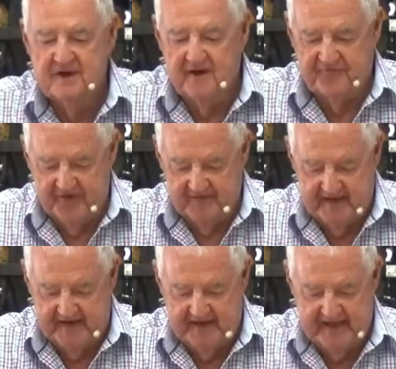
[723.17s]
I found
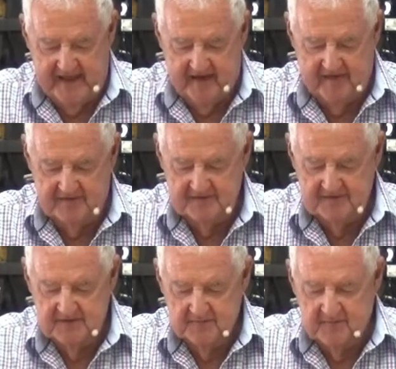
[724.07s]
that anyhow.
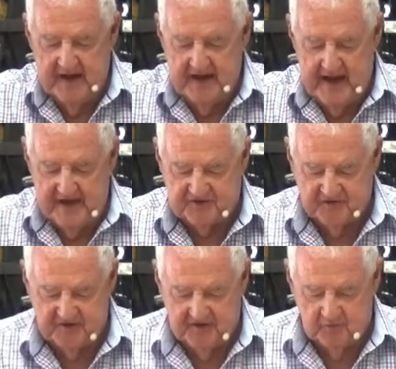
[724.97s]
Might last
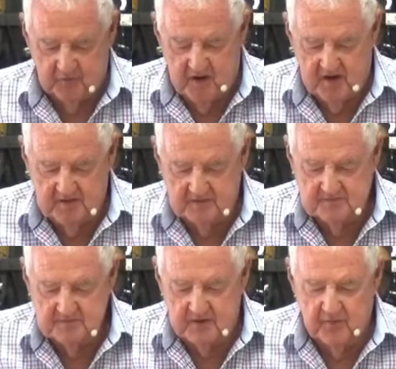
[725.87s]
for a little while,
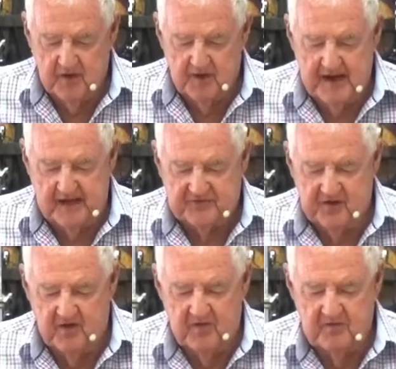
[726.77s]
but it won't last for
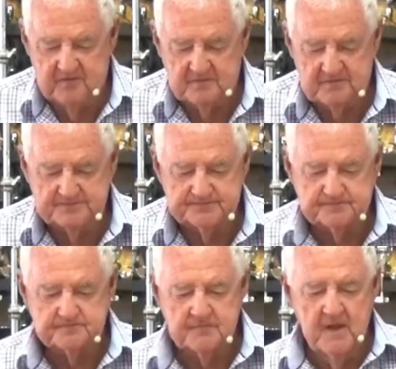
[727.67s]
long.
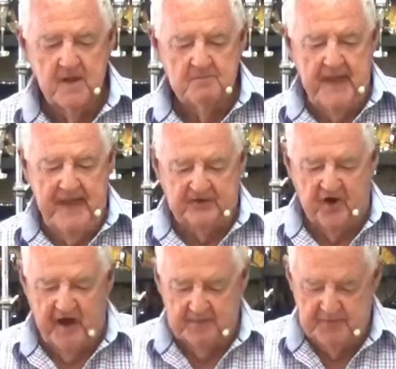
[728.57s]

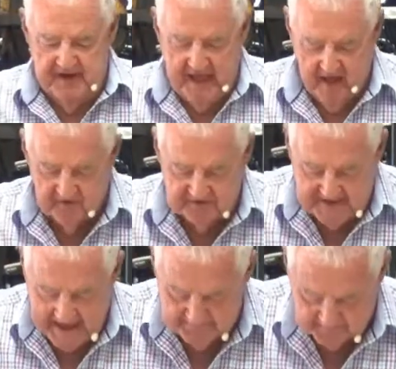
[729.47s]
Mankind had been held
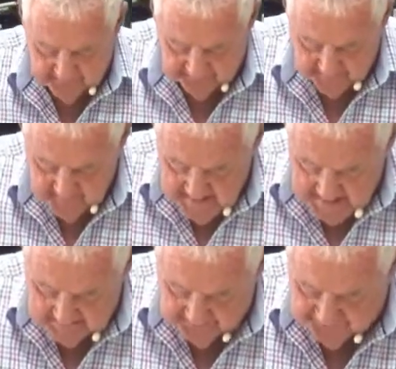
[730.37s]
captive
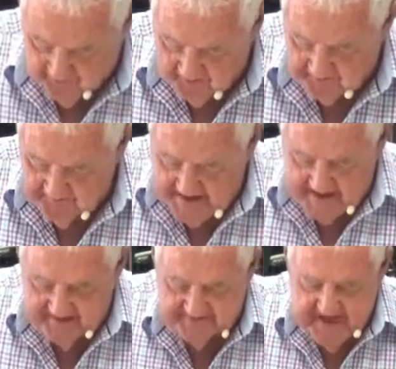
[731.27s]
at the fall of
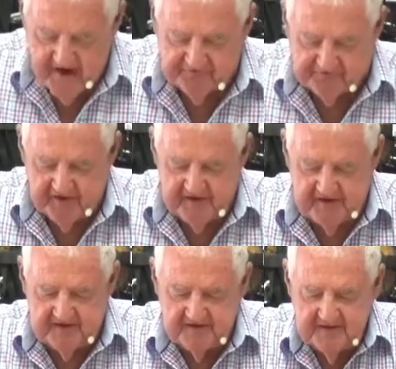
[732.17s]
man, is now
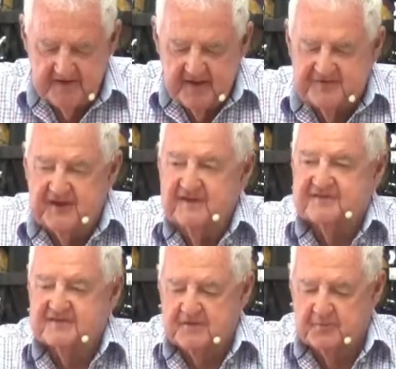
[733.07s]
free.
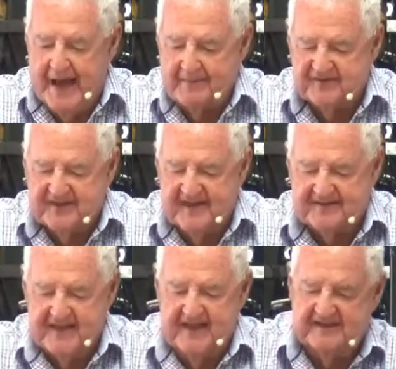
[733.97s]
Jesus, the Bible
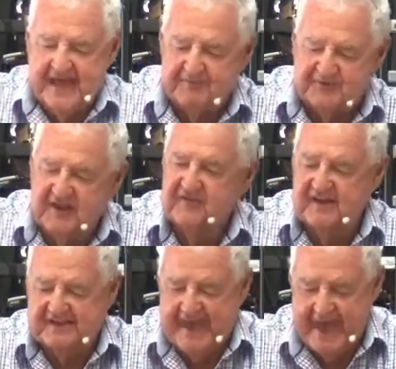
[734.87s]
says, led
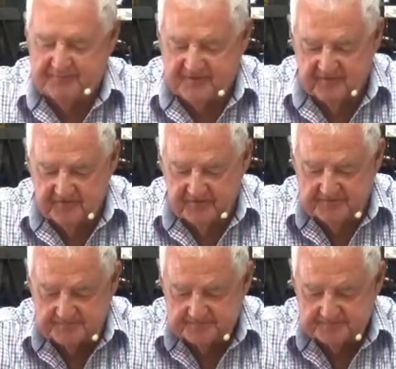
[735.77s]
captivity captive.